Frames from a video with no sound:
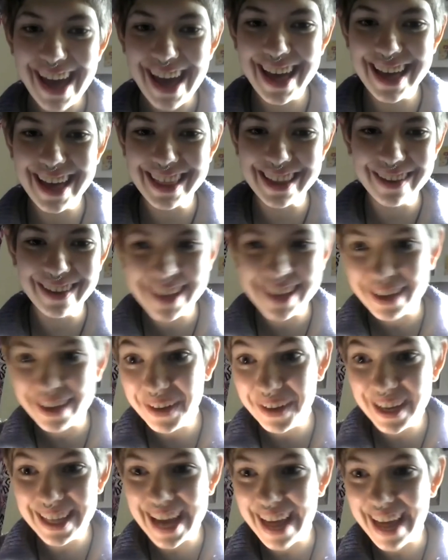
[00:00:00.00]
and they're like, "What
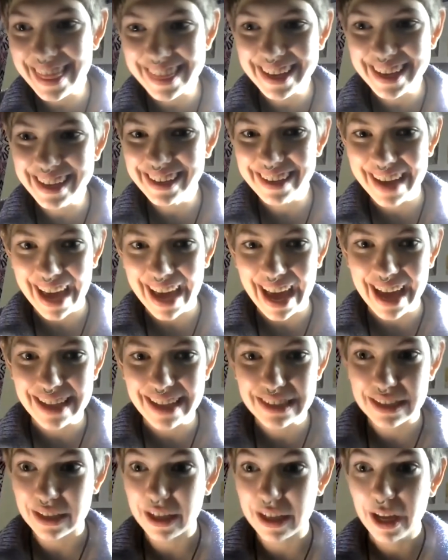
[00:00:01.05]
is that thing in your
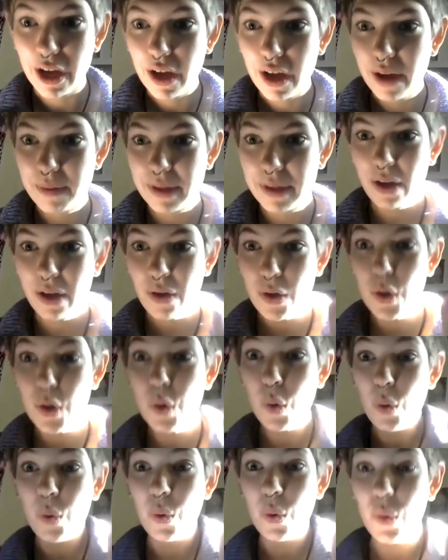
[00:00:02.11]
hands?" And I'm like,
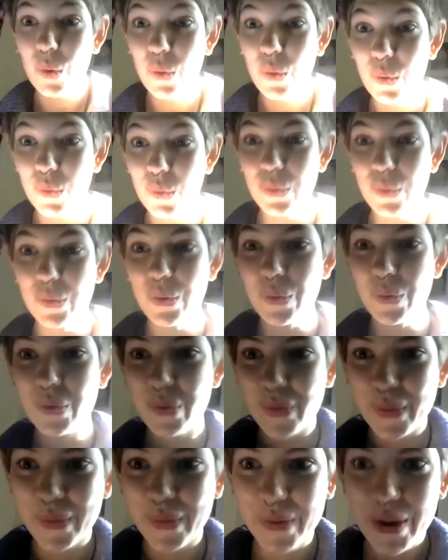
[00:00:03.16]

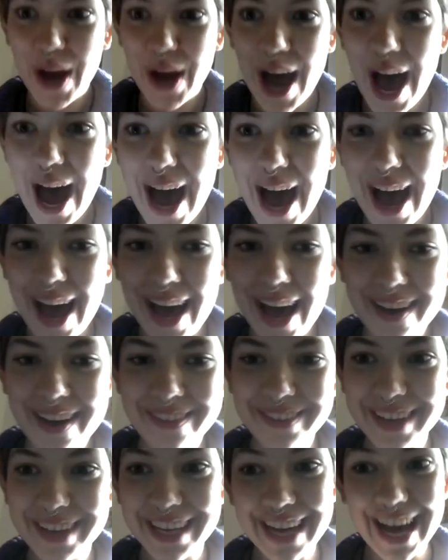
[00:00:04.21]
"Oh, I'm
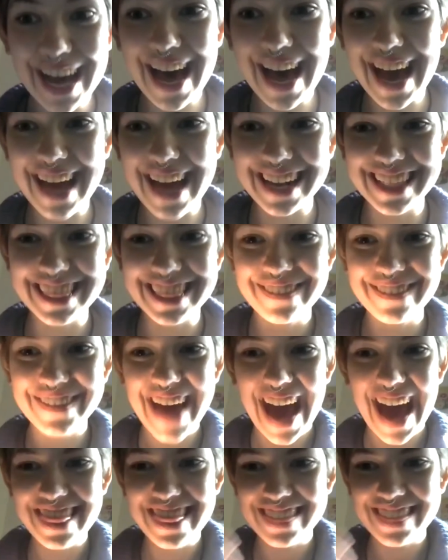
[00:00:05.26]
gonna hide in the
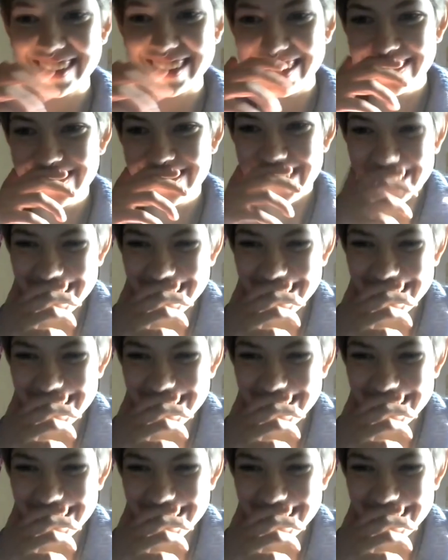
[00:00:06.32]
bathroom."